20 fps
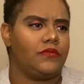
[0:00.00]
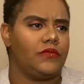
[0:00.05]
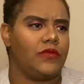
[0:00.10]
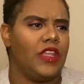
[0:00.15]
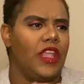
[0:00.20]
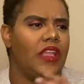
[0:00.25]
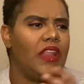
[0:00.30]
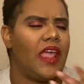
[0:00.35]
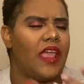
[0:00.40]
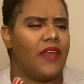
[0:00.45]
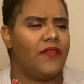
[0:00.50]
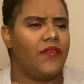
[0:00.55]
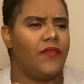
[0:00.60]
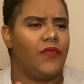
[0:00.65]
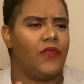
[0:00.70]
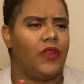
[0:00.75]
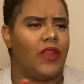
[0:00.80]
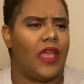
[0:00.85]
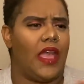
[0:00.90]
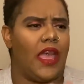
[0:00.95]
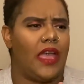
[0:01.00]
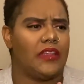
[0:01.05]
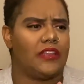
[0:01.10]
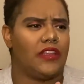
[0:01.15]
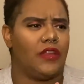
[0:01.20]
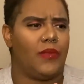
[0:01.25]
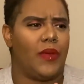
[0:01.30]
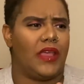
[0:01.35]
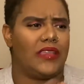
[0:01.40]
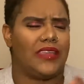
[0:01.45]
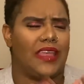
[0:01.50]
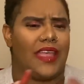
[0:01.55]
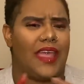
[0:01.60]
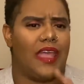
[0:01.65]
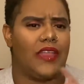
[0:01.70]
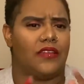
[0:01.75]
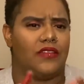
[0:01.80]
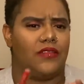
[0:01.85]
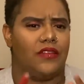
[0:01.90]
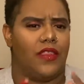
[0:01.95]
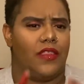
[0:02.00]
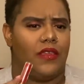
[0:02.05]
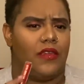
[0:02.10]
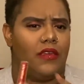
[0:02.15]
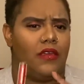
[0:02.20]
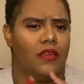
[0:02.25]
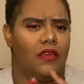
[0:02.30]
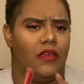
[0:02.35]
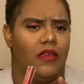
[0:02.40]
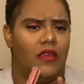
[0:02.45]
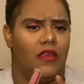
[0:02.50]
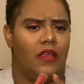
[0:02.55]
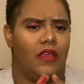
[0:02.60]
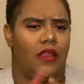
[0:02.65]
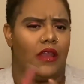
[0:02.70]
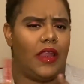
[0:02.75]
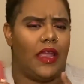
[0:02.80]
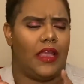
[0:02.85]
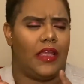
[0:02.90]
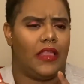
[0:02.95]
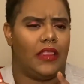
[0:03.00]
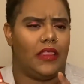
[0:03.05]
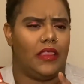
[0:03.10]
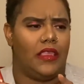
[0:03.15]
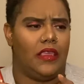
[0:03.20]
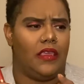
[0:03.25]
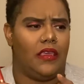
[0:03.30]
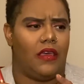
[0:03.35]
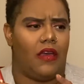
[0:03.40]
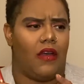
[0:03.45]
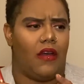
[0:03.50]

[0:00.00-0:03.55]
And I have a few of their eyeshadow palettes. I got into the, like, the